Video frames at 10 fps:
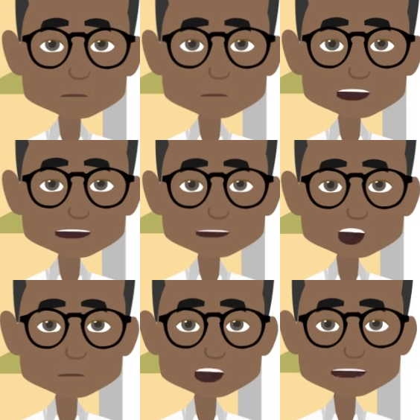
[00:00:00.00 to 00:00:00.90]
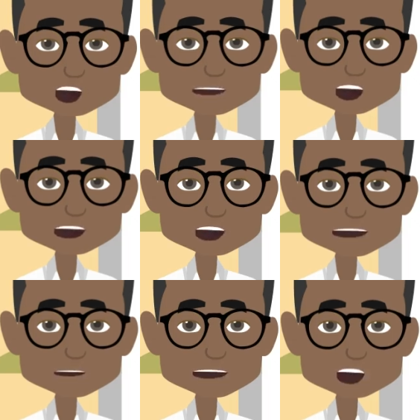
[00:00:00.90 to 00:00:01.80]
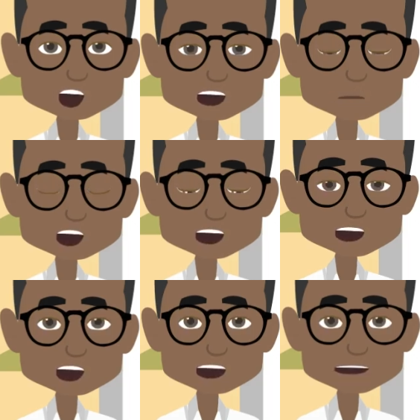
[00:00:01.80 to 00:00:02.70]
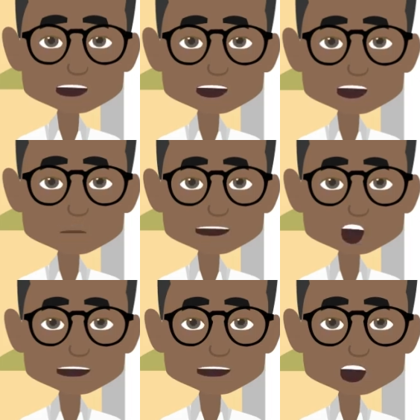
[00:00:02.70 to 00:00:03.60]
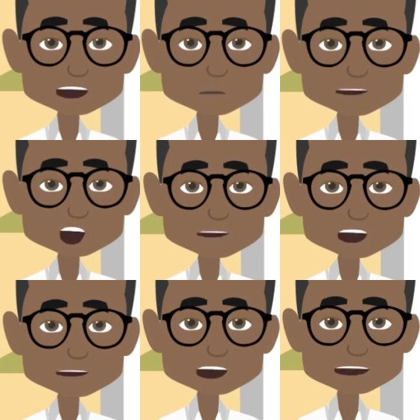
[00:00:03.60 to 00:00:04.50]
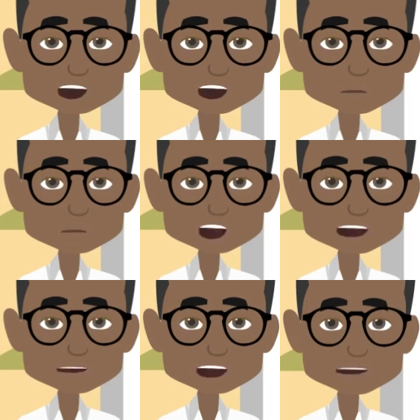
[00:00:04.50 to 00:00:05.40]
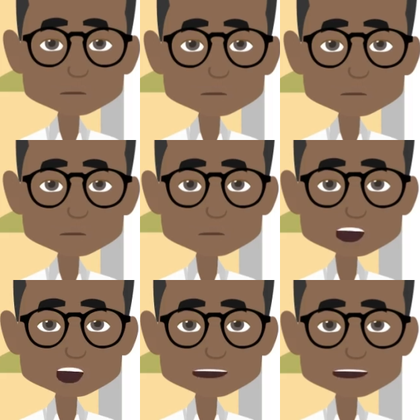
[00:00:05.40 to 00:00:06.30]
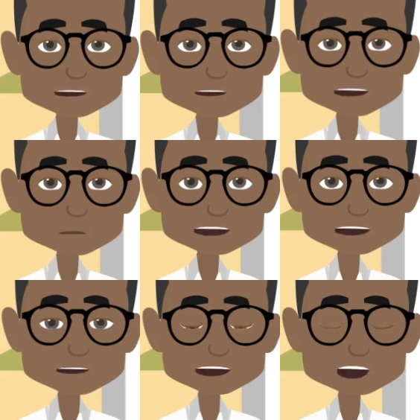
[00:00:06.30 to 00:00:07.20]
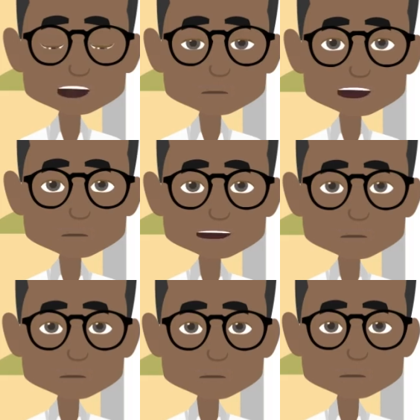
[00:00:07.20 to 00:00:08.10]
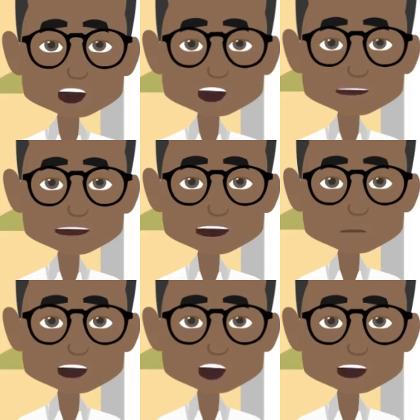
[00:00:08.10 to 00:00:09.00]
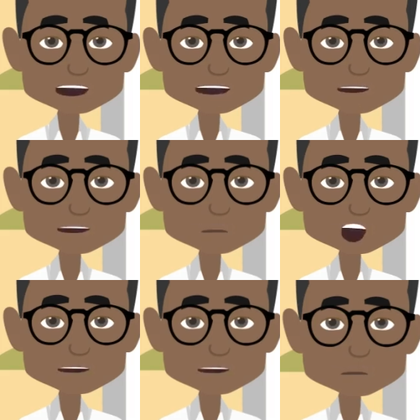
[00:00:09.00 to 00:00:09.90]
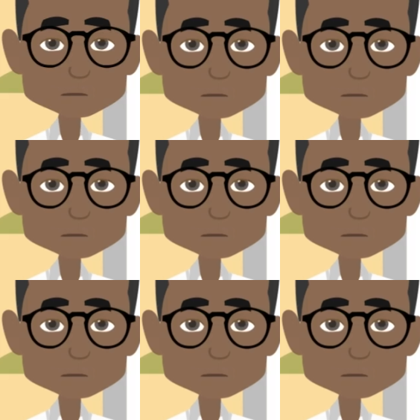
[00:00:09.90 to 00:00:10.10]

A simplified measurement method involves measuring the dynamic level when the pump is operating at the same power. This may be sufficient for the private sector, but not to determine the exact picture.